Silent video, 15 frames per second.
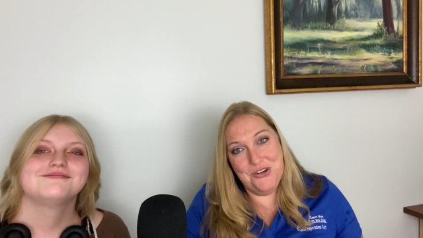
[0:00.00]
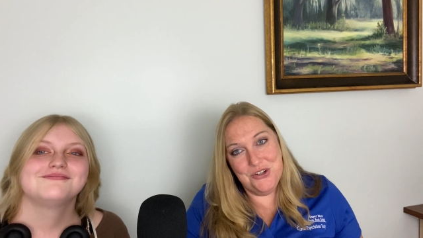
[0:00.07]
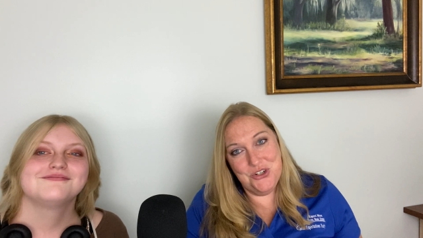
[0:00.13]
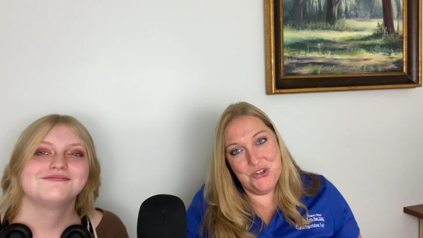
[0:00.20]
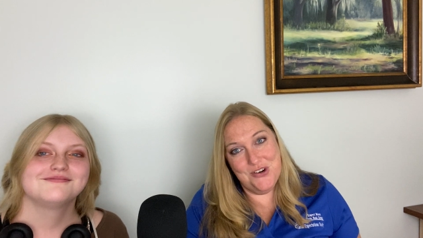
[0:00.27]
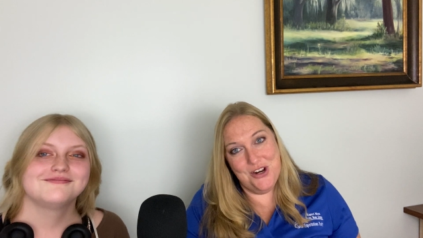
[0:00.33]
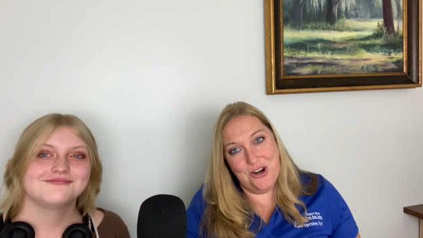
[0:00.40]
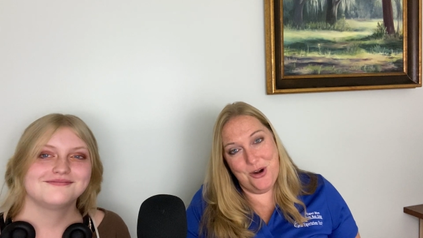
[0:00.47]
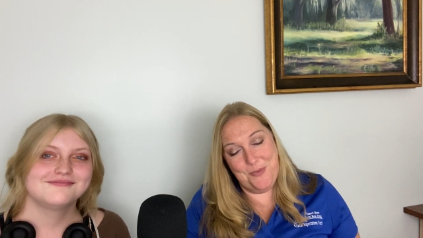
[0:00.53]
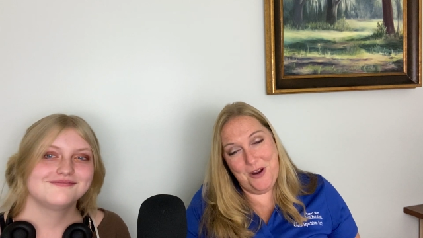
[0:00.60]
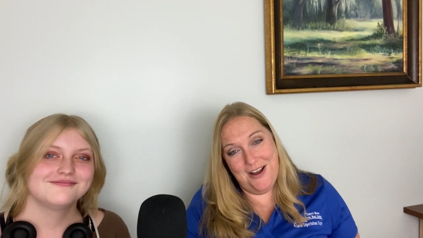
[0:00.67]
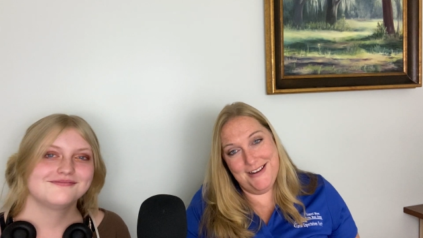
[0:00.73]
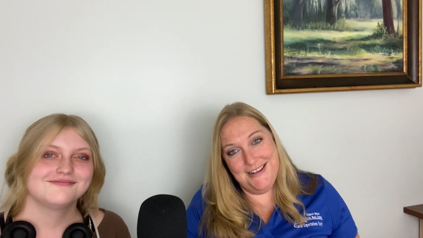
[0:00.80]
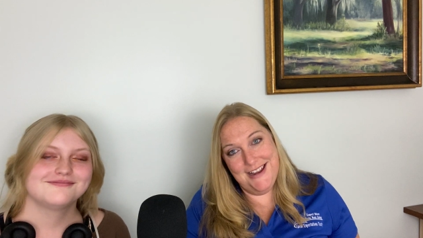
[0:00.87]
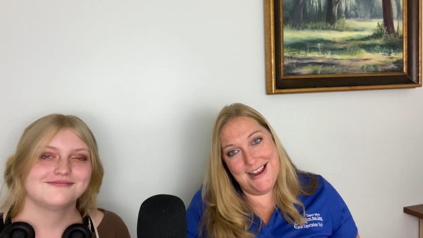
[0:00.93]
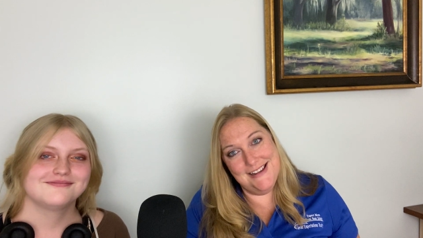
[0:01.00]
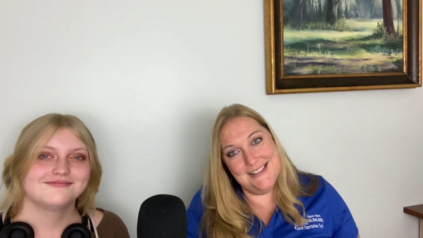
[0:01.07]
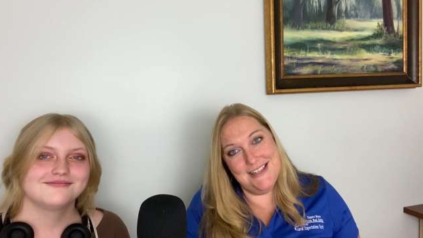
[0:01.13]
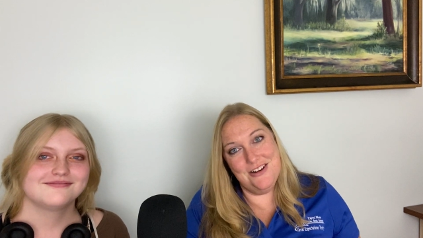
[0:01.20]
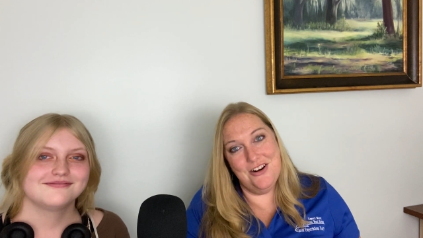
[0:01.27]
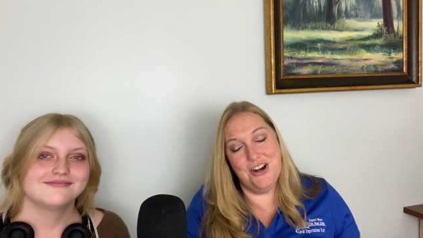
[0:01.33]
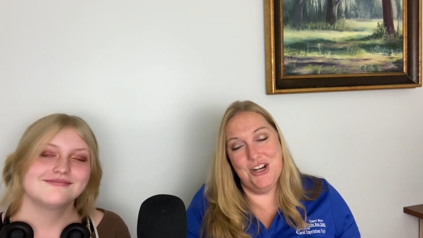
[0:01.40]
Speaker 1: you enjoyed our podcast
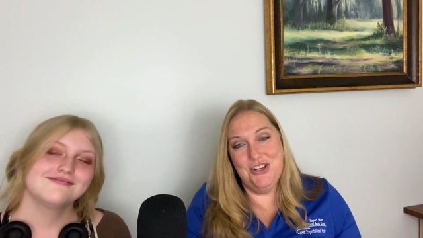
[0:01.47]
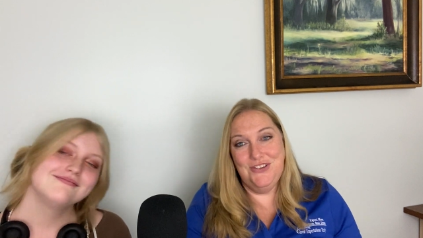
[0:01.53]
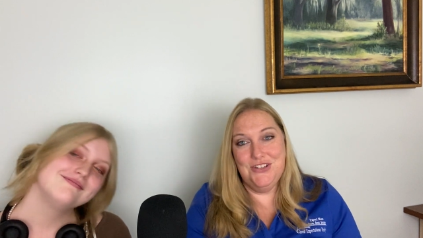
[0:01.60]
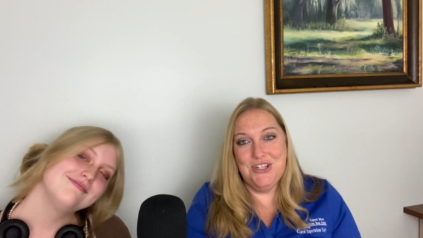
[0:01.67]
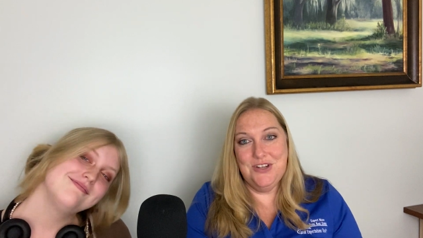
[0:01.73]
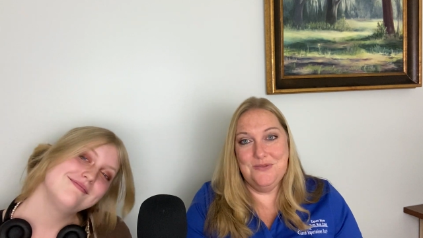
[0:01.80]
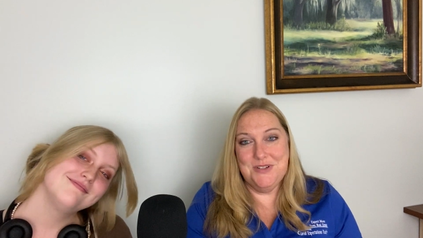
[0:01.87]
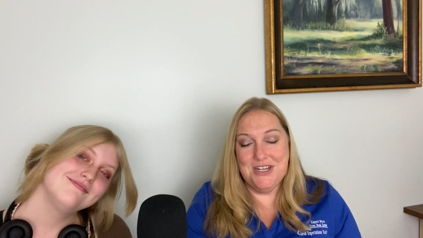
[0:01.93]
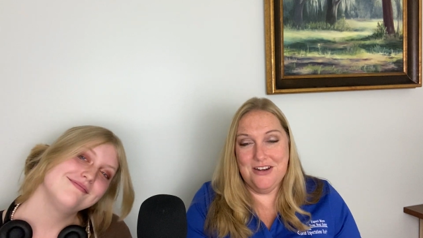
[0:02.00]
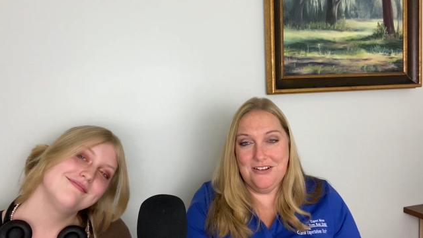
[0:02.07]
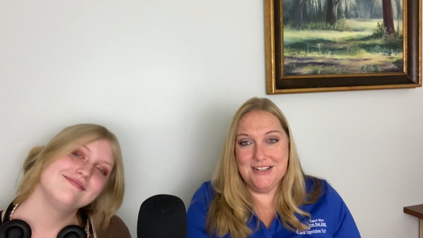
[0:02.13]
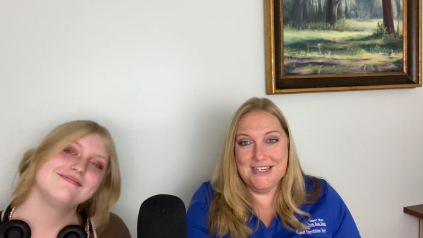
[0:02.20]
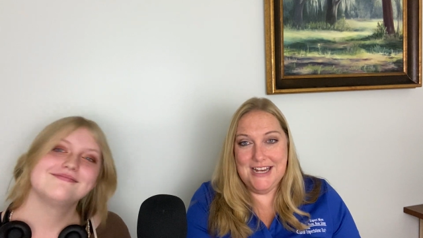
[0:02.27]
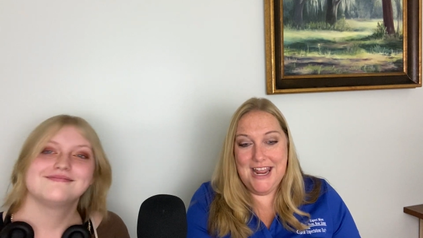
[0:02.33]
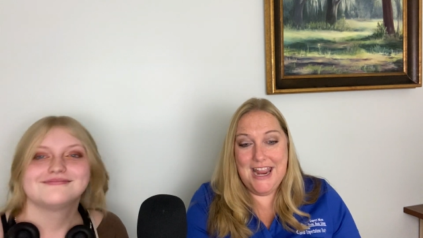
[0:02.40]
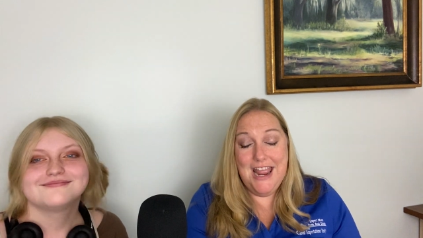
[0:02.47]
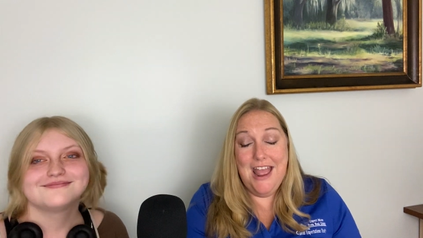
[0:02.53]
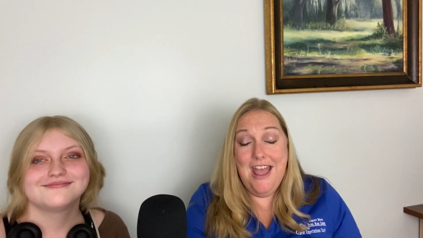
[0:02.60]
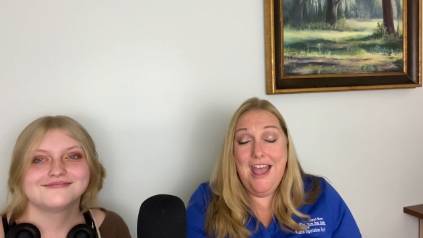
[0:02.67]
and our YouTube channel today.